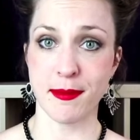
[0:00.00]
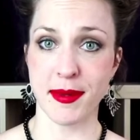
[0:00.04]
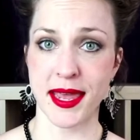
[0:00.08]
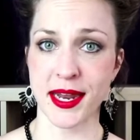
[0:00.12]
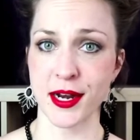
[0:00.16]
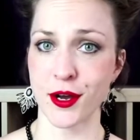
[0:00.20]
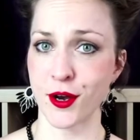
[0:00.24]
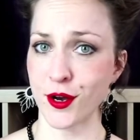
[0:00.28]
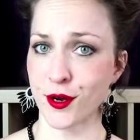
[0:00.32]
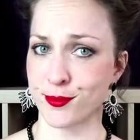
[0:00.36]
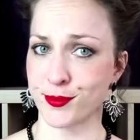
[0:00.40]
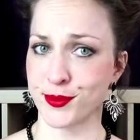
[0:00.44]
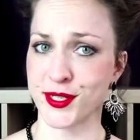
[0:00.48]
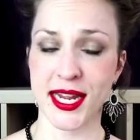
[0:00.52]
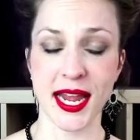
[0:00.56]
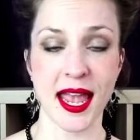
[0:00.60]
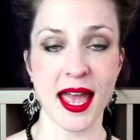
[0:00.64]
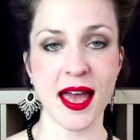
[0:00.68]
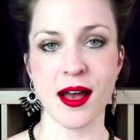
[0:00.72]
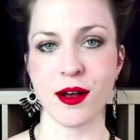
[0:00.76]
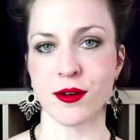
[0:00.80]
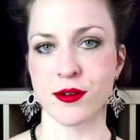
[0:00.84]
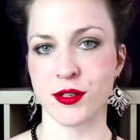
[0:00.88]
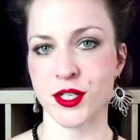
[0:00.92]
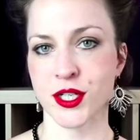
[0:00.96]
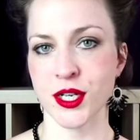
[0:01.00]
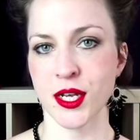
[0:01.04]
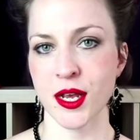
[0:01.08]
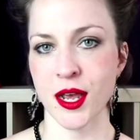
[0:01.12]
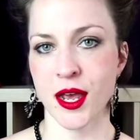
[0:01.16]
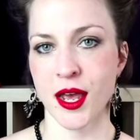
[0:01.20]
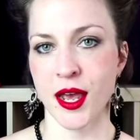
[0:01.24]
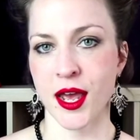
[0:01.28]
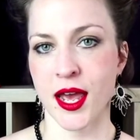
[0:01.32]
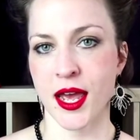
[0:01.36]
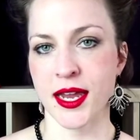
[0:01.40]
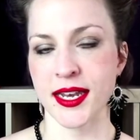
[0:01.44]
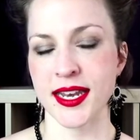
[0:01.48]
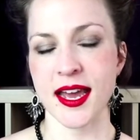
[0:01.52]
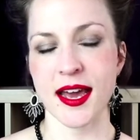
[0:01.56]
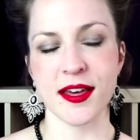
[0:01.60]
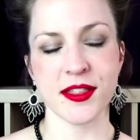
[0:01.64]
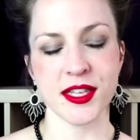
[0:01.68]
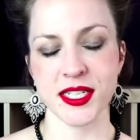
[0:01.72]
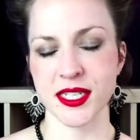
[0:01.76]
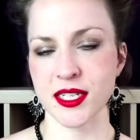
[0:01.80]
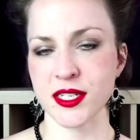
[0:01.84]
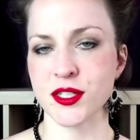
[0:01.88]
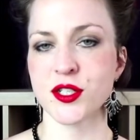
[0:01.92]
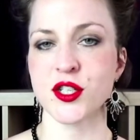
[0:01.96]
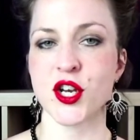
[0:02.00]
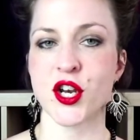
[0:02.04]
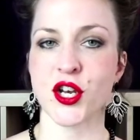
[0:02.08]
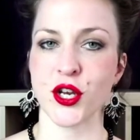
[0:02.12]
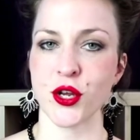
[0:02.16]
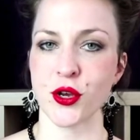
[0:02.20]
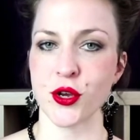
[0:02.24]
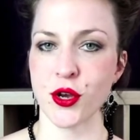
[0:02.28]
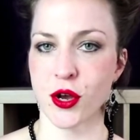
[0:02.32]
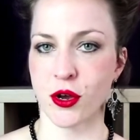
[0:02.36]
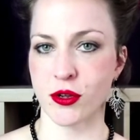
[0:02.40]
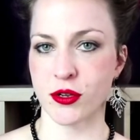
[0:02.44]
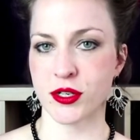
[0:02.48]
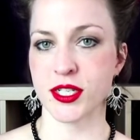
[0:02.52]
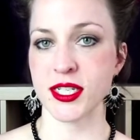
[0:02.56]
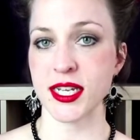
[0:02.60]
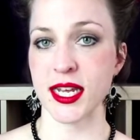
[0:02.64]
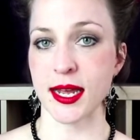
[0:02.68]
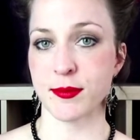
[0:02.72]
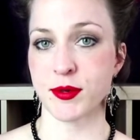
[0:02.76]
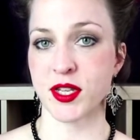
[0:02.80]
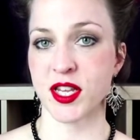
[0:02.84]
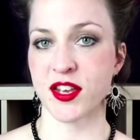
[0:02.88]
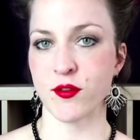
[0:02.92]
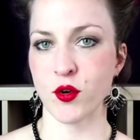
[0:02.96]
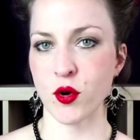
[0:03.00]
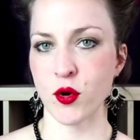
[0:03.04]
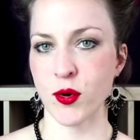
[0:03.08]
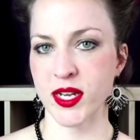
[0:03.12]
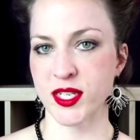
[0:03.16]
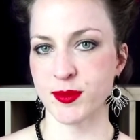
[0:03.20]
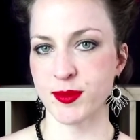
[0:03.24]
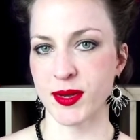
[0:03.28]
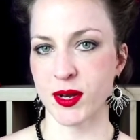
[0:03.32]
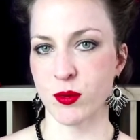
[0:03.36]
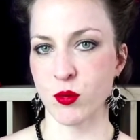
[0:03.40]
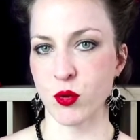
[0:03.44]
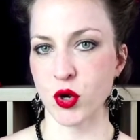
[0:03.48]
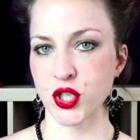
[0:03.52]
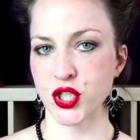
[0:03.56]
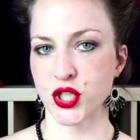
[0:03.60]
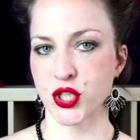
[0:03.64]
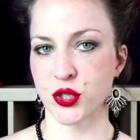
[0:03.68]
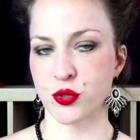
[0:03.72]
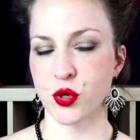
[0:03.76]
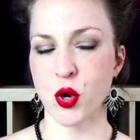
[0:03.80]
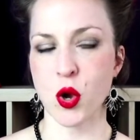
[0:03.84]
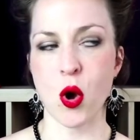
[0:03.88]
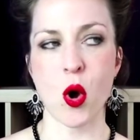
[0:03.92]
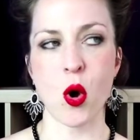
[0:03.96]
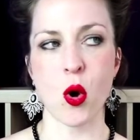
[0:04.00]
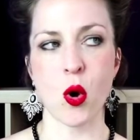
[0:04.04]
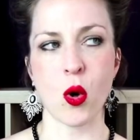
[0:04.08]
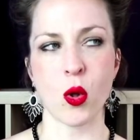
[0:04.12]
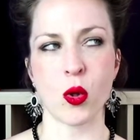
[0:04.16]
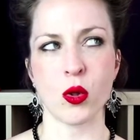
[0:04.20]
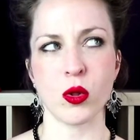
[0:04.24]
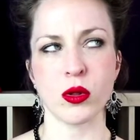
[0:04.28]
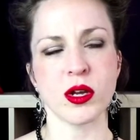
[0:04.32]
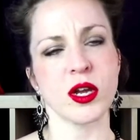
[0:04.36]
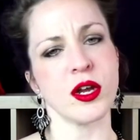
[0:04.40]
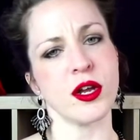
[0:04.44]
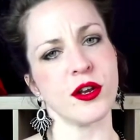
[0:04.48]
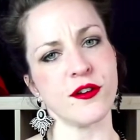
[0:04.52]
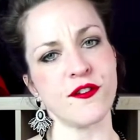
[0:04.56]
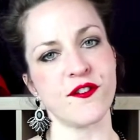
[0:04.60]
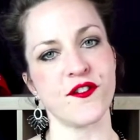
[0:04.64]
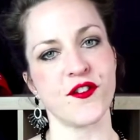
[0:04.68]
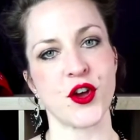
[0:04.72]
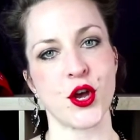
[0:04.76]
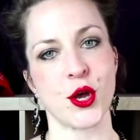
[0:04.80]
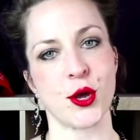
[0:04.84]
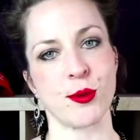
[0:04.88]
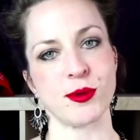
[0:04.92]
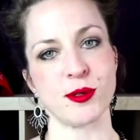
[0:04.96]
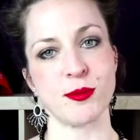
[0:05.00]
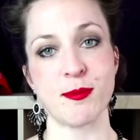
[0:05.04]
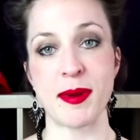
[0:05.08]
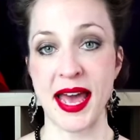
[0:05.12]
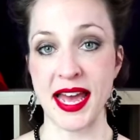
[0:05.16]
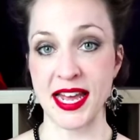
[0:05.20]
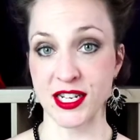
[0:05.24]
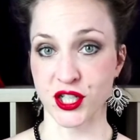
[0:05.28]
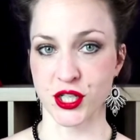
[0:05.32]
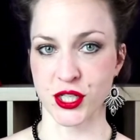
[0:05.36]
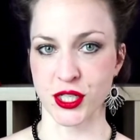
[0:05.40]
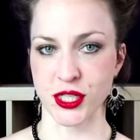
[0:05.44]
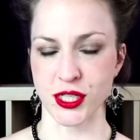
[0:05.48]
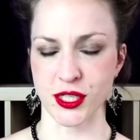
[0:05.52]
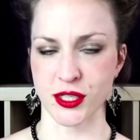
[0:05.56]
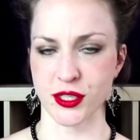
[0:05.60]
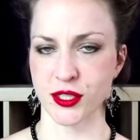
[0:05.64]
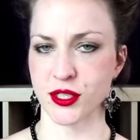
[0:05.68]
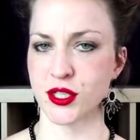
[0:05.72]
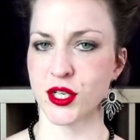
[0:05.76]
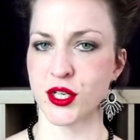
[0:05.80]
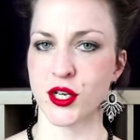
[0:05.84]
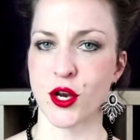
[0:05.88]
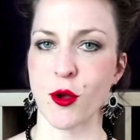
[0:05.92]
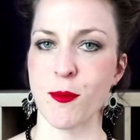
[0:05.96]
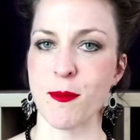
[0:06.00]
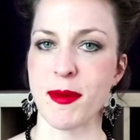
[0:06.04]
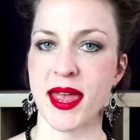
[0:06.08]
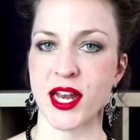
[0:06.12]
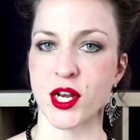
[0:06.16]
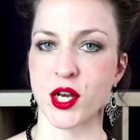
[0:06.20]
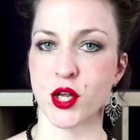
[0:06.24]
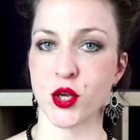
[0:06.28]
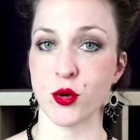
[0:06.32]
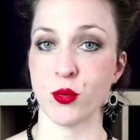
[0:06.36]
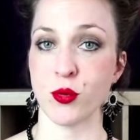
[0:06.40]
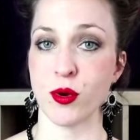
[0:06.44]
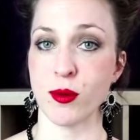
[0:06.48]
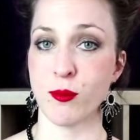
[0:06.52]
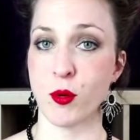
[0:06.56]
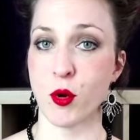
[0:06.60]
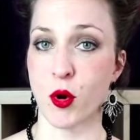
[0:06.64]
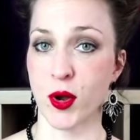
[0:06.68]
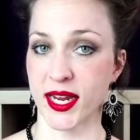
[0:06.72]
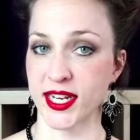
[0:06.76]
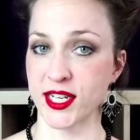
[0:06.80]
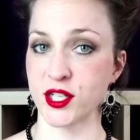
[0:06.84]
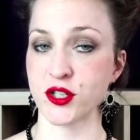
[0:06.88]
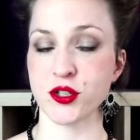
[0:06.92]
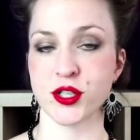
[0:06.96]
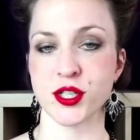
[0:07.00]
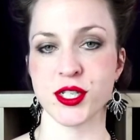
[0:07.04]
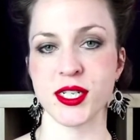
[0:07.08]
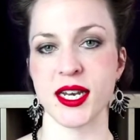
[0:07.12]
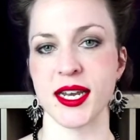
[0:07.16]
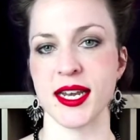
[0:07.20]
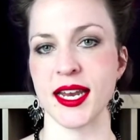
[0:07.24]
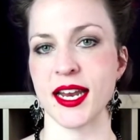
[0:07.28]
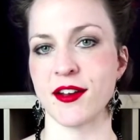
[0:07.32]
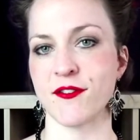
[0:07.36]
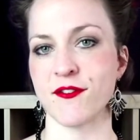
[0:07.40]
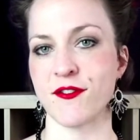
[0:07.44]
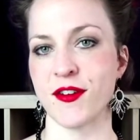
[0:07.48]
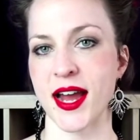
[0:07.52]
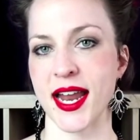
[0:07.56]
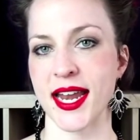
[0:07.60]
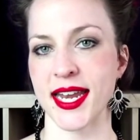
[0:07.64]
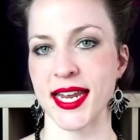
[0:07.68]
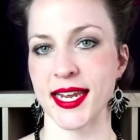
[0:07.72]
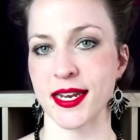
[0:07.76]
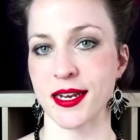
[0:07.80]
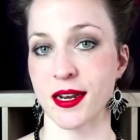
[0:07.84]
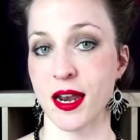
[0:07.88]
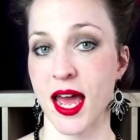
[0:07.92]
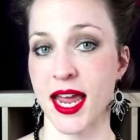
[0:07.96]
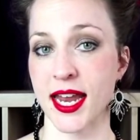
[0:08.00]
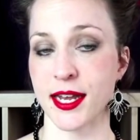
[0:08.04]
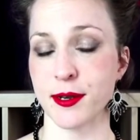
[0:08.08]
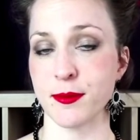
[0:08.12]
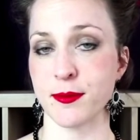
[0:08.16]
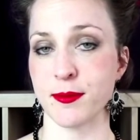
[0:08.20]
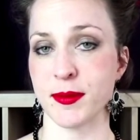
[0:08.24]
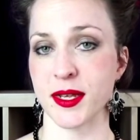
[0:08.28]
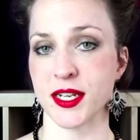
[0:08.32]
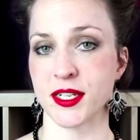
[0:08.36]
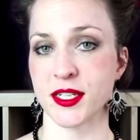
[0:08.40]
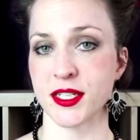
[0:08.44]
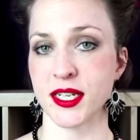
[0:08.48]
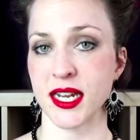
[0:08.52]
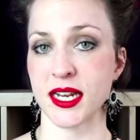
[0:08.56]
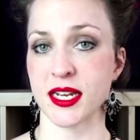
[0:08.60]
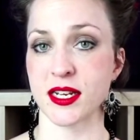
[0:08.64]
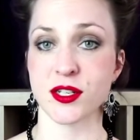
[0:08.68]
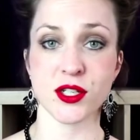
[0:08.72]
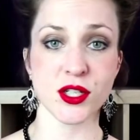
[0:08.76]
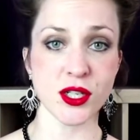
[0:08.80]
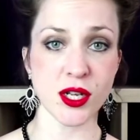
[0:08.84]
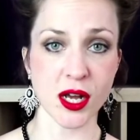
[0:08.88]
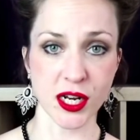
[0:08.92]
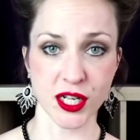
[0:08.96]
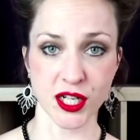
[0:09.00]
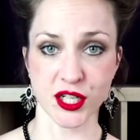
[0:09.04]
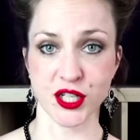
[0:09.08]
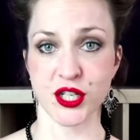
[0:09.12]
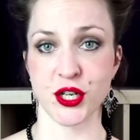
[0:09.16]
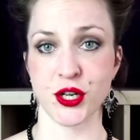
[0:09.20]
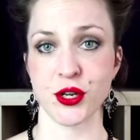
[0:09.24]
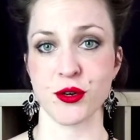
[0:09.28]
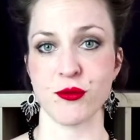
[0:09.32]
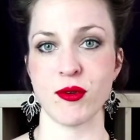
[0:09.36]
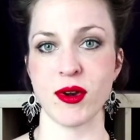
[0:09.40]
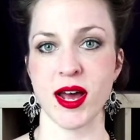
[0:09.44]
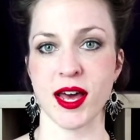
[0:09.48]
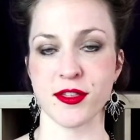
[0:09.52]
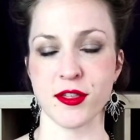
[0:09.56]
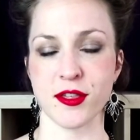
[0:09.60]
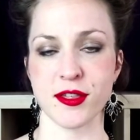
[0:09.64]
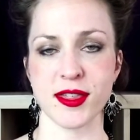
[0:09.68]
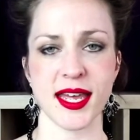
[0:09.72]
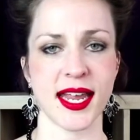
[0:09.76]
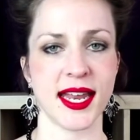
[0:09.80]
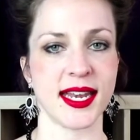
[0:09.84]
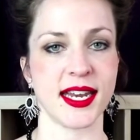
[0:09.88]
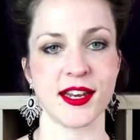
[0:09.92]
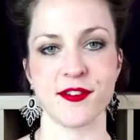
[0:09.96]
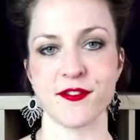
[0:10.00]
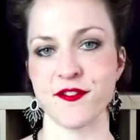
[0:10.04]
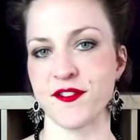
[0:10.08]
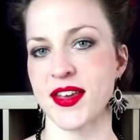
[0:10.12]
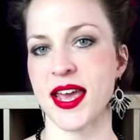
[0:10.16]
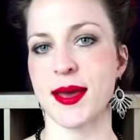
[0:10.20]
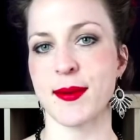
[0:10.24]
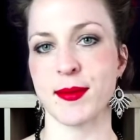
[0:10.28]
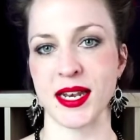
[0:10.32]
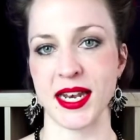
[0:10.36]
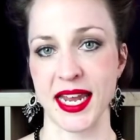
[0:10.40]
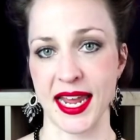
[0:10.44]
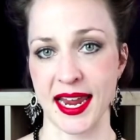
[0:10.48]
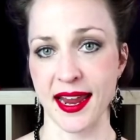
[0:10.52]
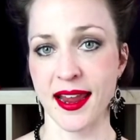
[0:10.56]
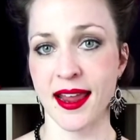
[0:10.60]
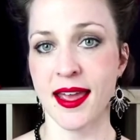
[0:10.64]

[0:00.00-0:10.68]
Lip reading: are opting out. Now, this isn't a new concept. They've always been what you'd call confirmed bachelors, you know, men who were more interested in finding enlightenment in solitude rather than in family.